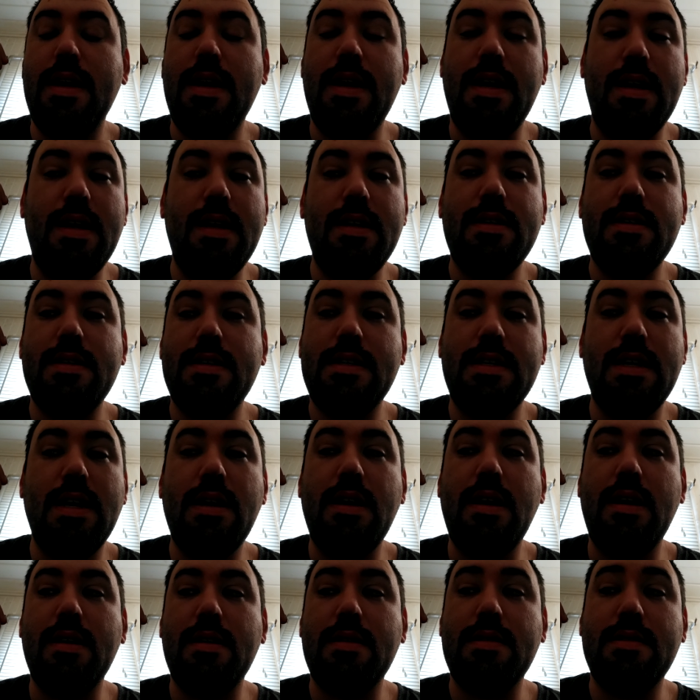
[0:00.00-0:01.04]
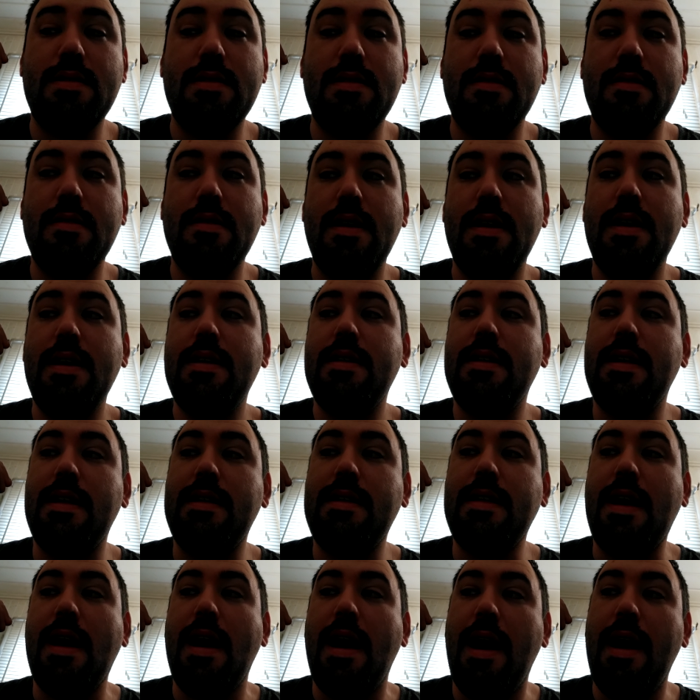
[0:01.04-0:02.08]
And it sucks
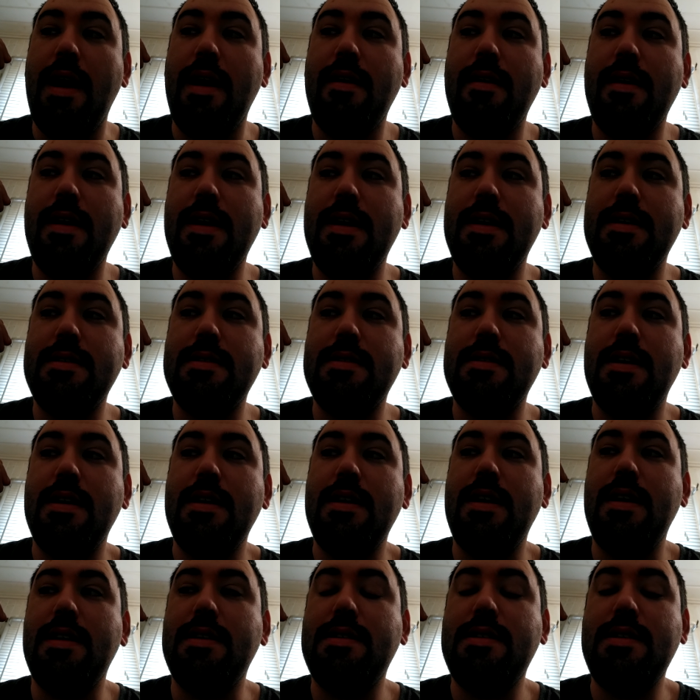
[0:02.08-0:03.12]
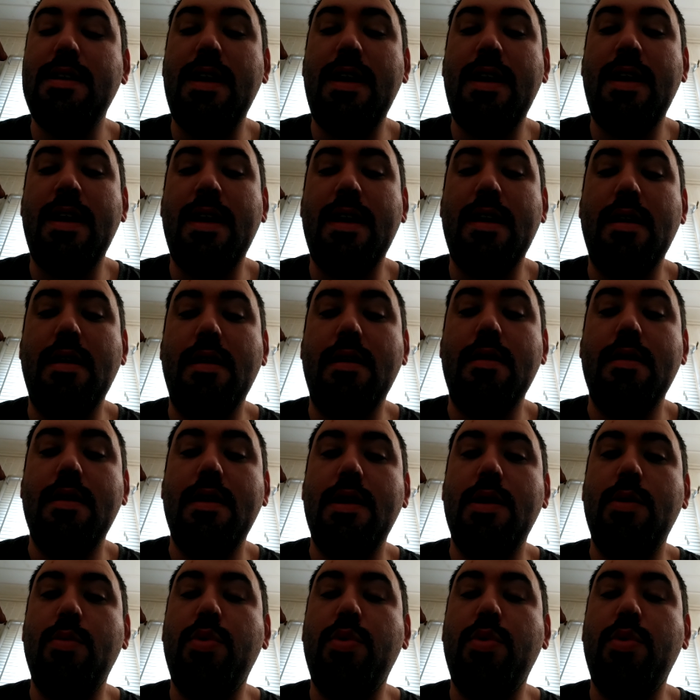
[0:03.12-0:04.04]
that the IRS is sitting there